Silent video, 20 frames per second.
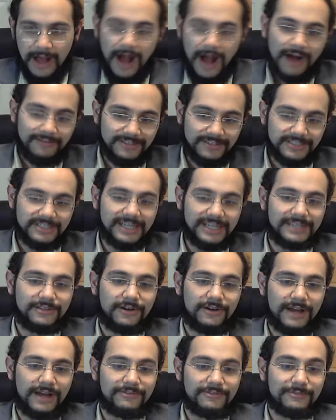Obviously, I
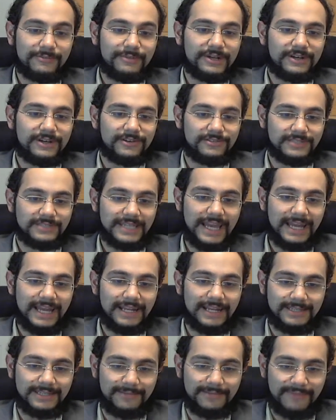don't have empirical
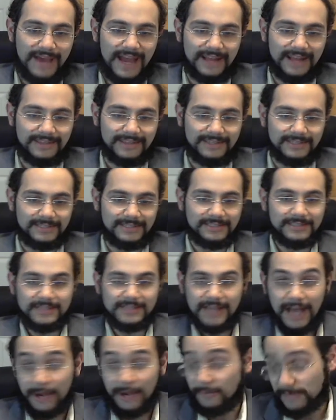data to back this.
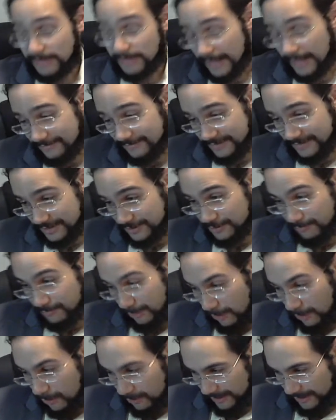I would love to do
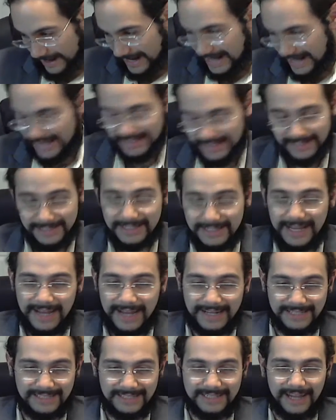polling on this
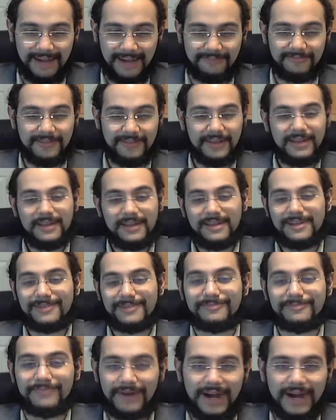kind of stuff.
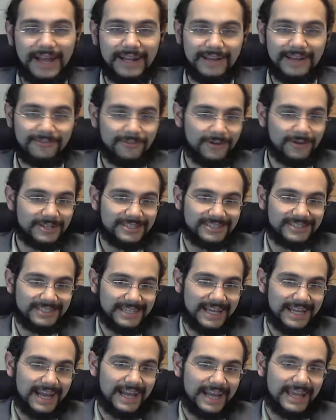But
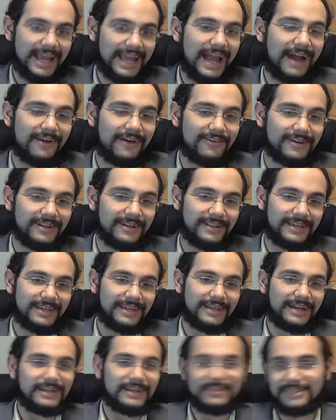unfortunately, I can't
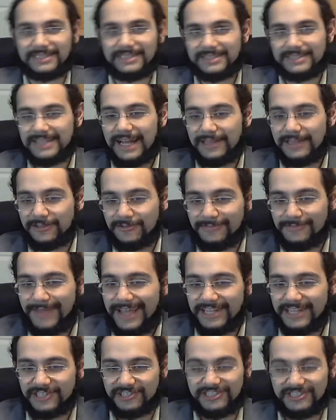really, at least not do
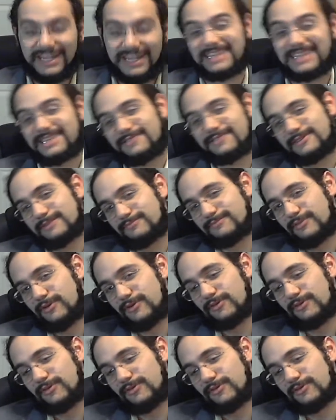major scientific